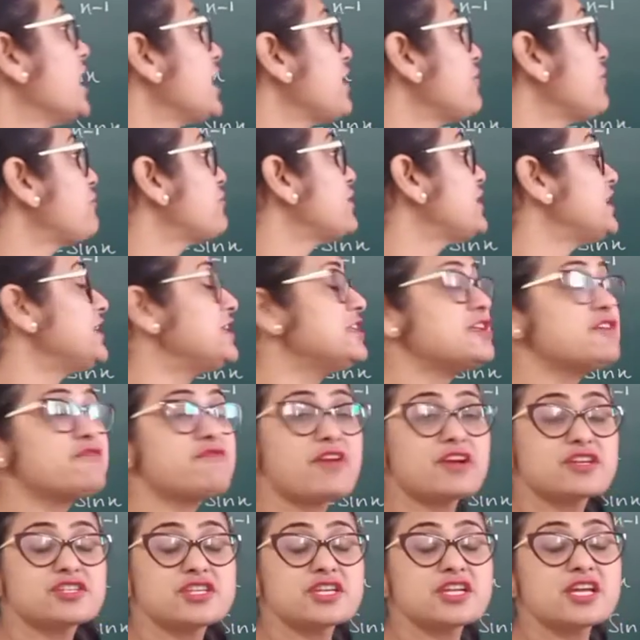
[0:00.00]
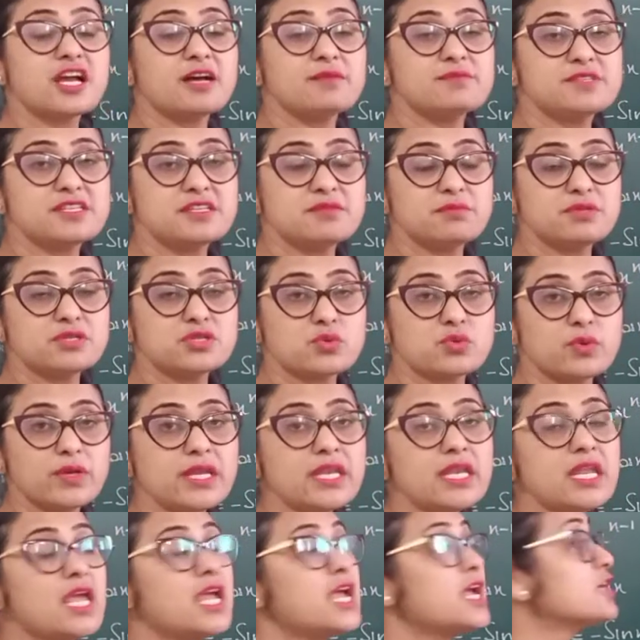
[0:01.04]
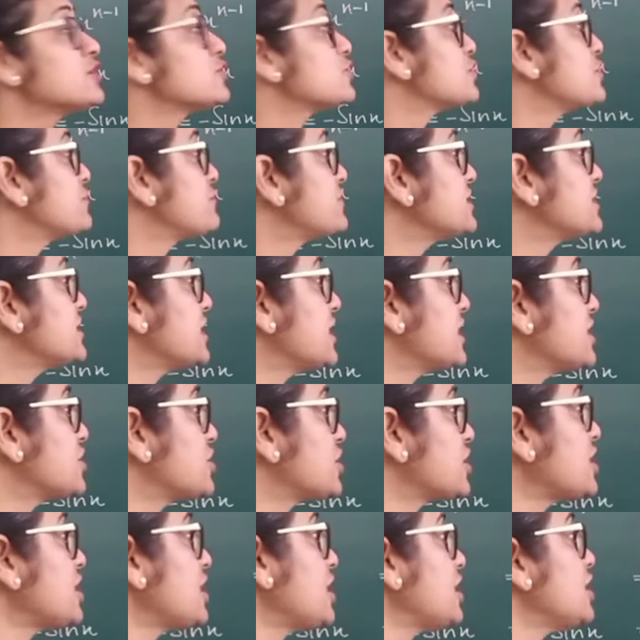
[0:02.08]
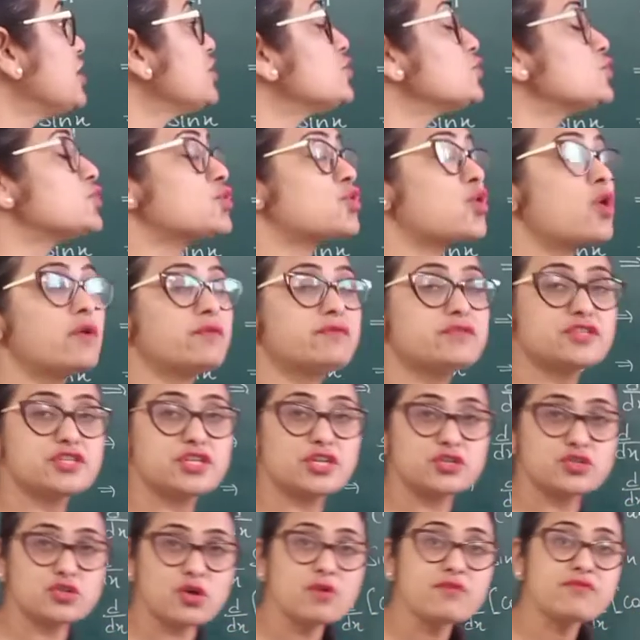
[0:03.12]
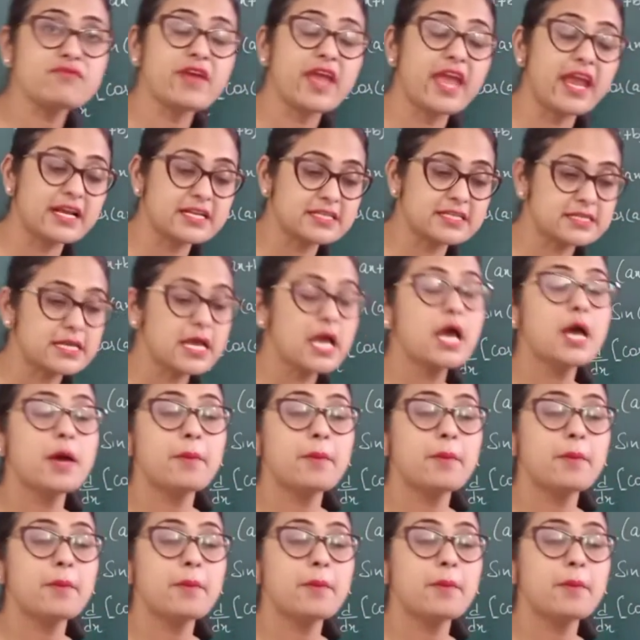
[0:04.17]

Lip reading: If a linear function comes in between, so differentiation into the coefficient of x.